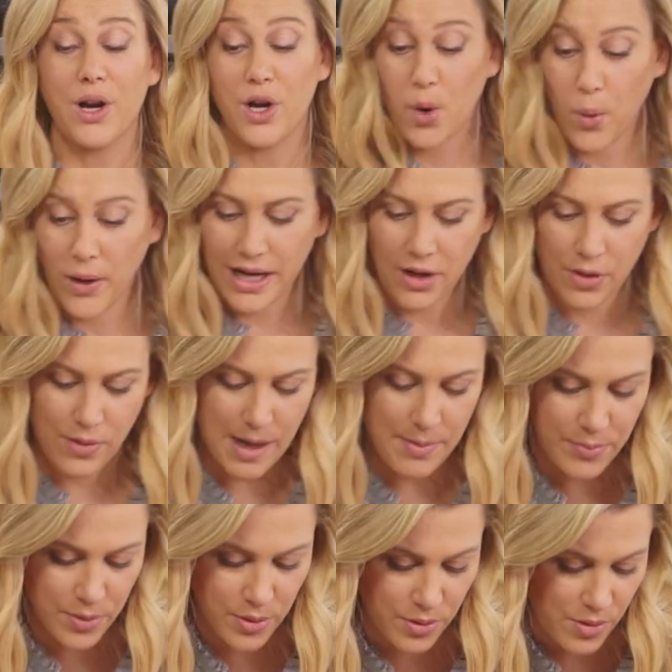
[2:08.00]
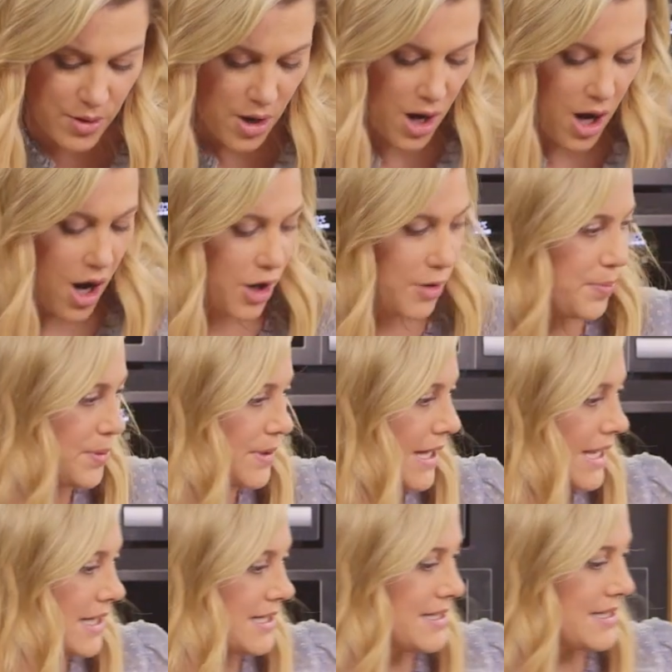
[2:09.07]
a quick crumble, I'll
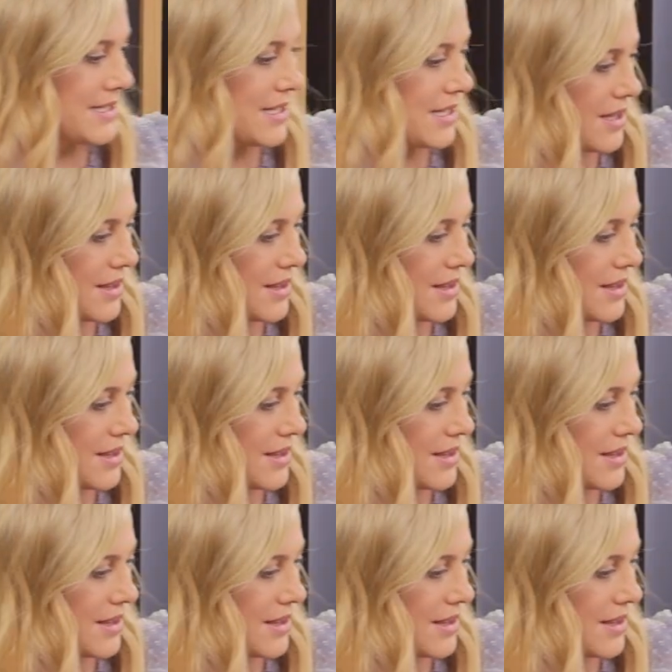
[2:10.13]
place